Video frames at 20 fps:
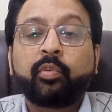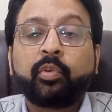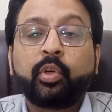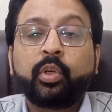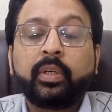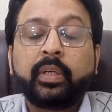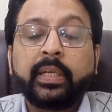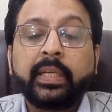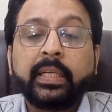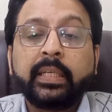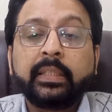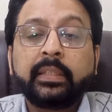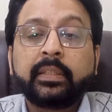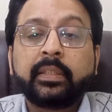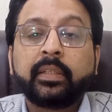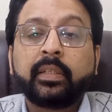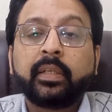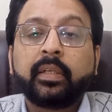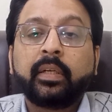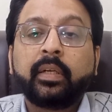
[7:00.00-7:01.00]
of our teeth
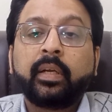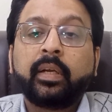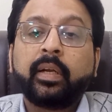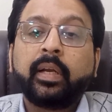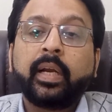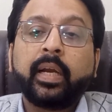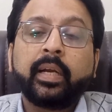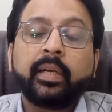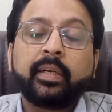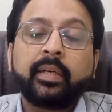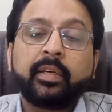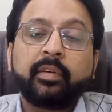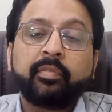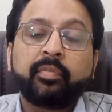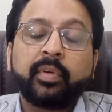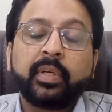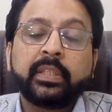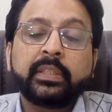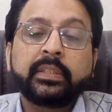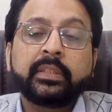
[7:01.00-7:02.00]
and
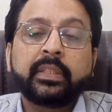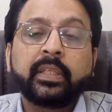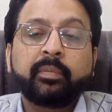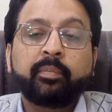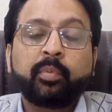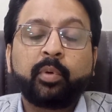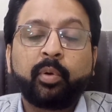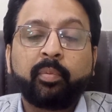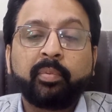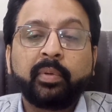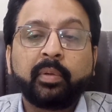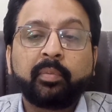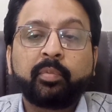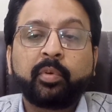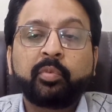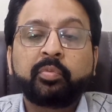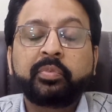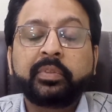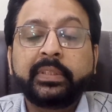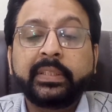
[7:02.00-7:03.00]
reverse the problem
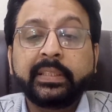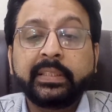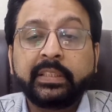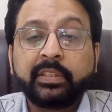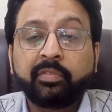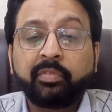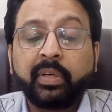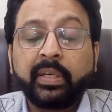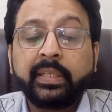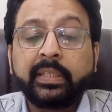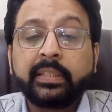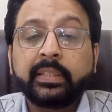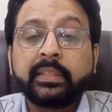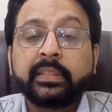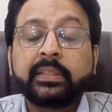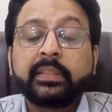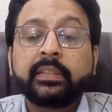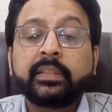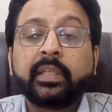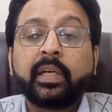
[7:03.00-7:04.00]
of
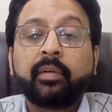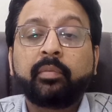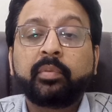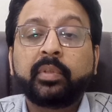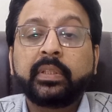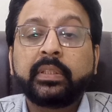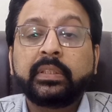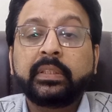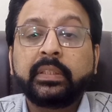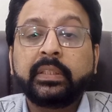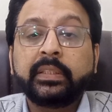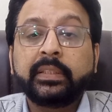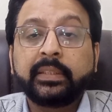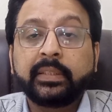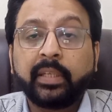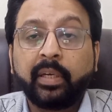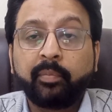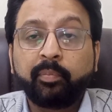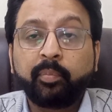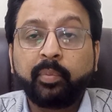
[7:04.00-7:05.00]
gingivitis, gum disease,
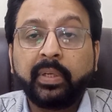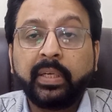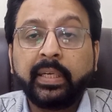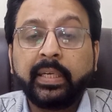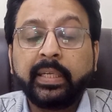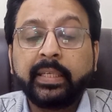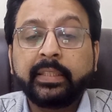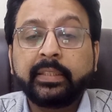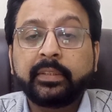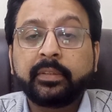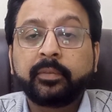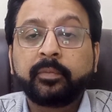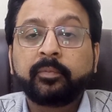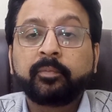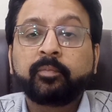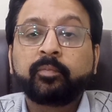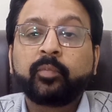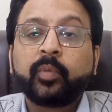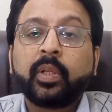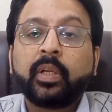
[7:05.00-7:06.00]
gum bleeding,
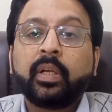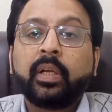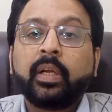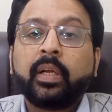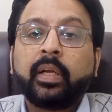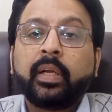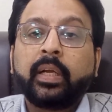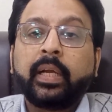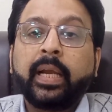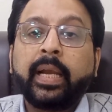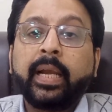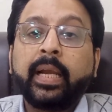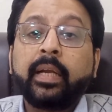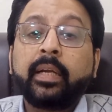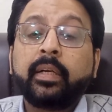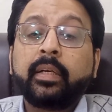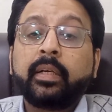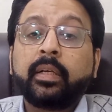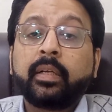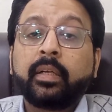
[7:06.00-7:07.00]

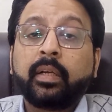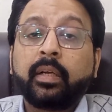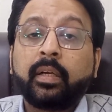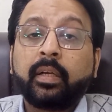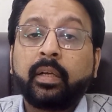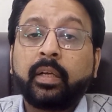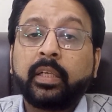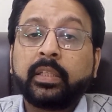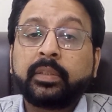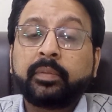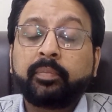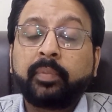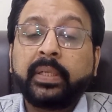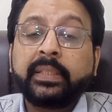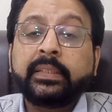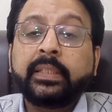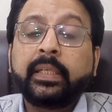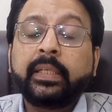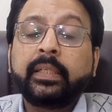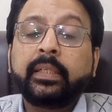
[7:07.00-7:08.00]
and
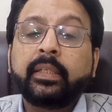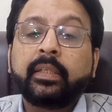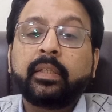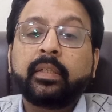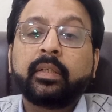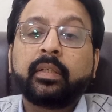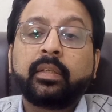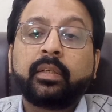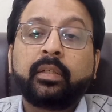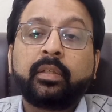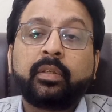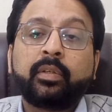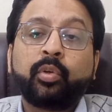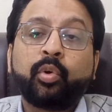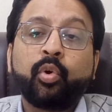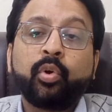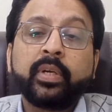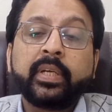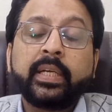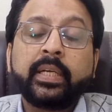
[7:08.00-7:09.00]
especially
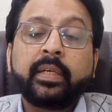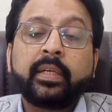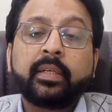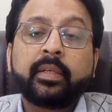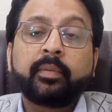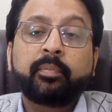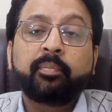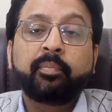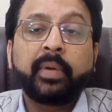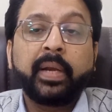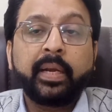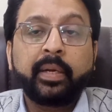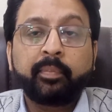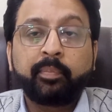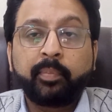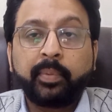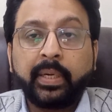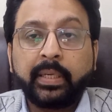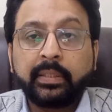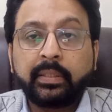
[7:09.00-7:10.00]
chronic
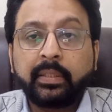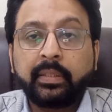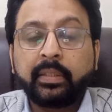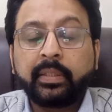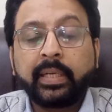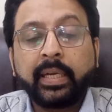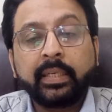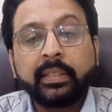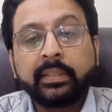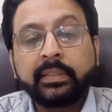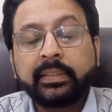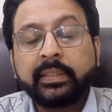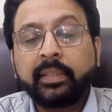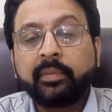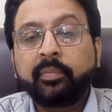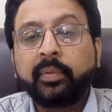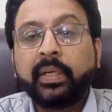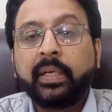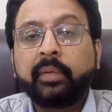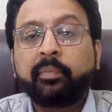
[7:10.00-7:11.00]
bad breath can
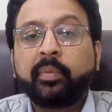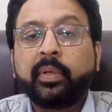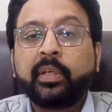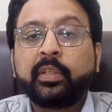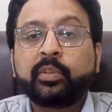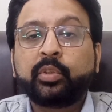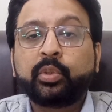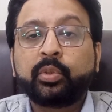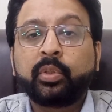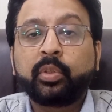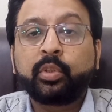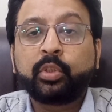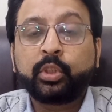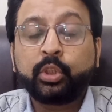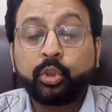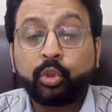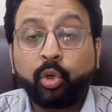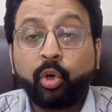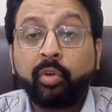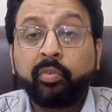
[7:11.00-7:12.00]
easily be
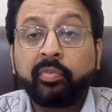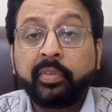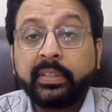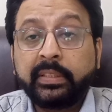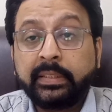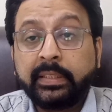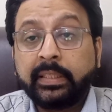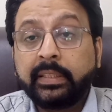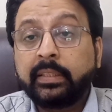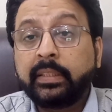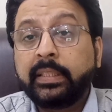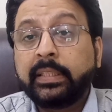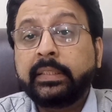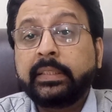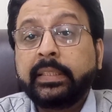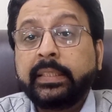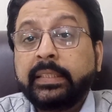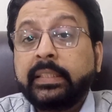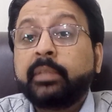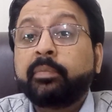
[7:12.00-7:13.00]
resolved with
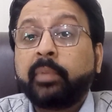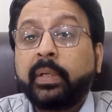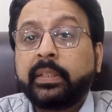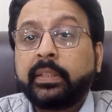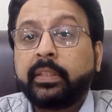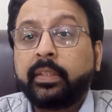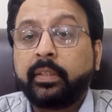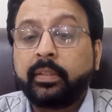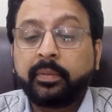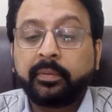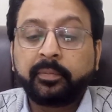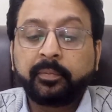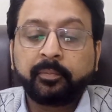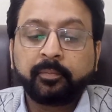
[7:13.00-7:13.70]
this easy method.